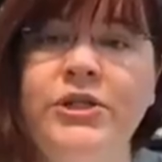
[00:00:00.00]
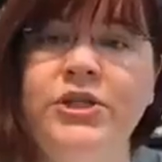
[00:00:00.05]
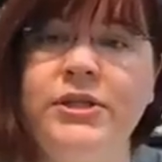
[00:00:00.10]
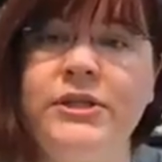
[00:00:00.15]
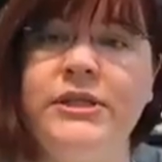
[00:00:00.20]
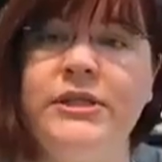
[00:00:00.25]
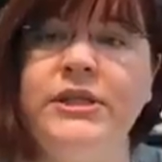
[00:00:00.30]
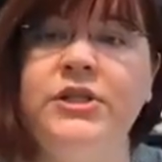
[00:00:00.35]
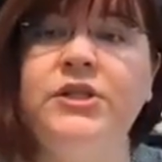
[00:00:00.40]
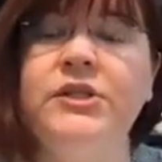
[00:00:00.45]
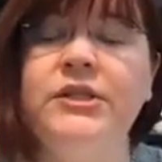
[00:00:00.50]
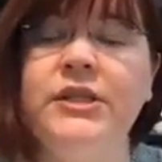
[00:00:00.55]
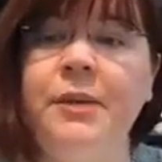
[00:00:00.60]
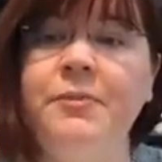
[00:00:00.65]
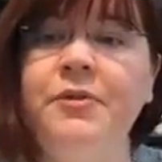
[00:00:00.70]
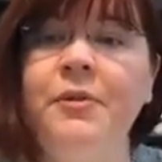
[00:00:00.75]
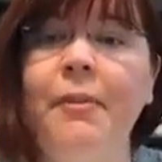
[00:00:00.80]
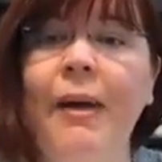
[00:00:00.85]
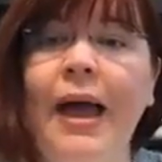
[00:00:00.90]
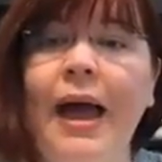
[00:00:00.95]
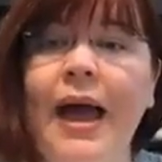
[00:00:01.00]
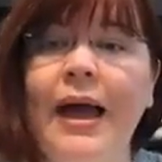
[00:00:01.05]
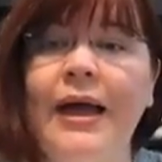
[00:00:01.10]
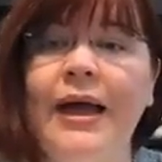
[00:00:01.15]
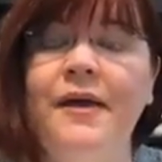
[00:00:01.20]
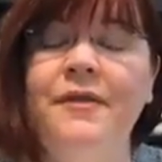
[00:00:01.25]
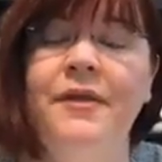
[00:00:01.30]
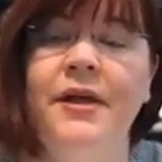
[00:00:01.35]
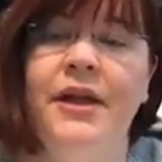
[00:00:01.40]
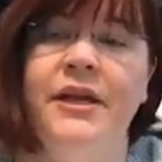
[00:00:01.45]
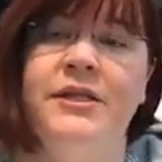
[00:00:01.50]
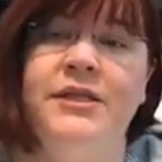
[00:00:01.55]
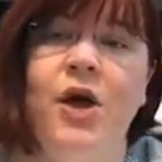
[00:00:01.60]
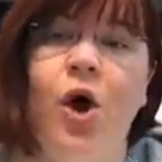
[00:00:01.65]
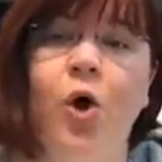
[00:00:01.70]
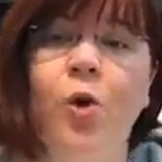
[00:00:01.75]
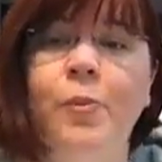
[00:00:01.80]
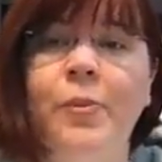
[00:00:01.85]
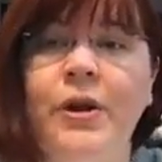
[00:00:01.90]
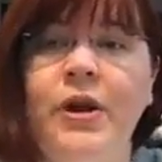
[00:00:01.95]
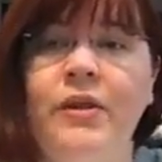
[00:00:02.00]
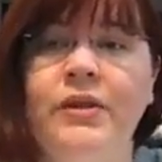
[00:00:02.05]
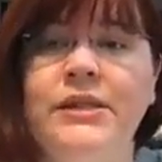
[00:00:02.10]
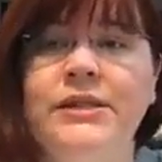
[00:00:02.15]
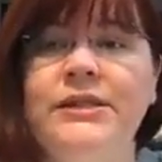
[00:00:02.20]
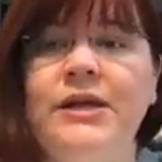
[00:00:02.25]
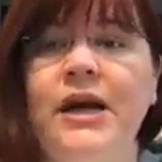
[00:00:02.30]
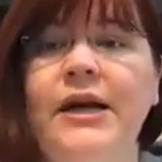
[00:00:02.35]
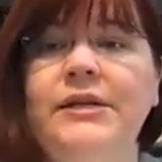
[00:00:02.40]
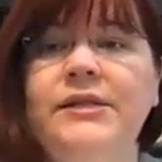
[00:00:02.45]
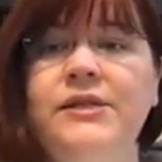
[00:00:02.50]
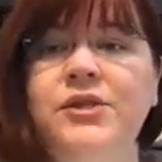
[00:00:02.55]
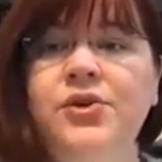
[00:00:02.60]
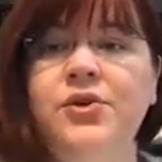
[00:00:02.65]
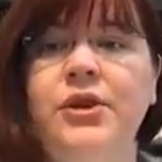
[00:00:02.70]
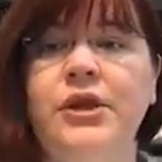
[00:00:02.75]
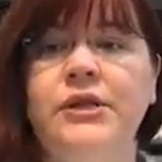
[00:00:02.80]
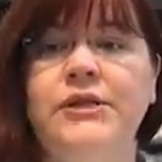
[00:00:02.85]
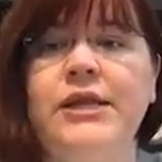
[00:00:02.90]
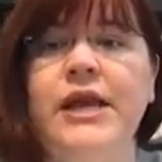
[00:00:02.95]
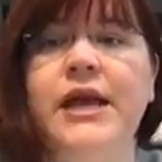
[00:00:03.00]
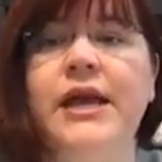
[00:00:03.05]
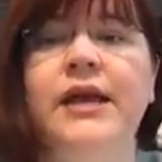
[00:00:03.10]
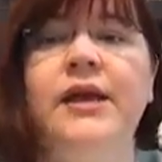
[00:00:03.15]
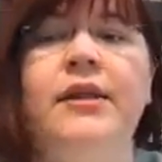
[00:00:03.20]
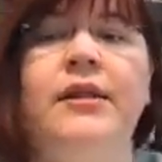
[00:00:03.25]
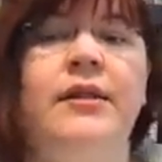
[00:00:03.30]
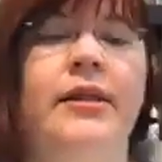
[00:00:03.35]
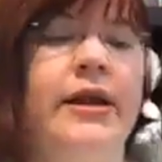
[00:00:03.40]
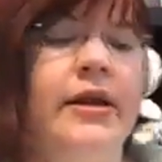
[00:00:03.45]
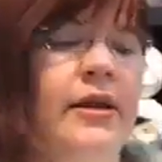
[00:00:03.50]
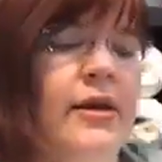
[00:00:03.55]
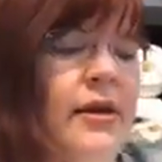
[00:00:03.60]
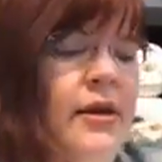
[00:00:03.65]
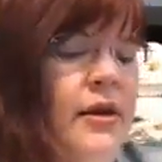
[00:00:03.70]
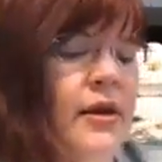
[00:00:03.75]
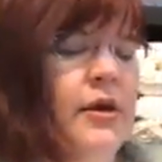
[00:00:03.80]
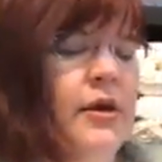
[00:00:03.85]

just stitches up the back and then it's open on the side so you can take it and like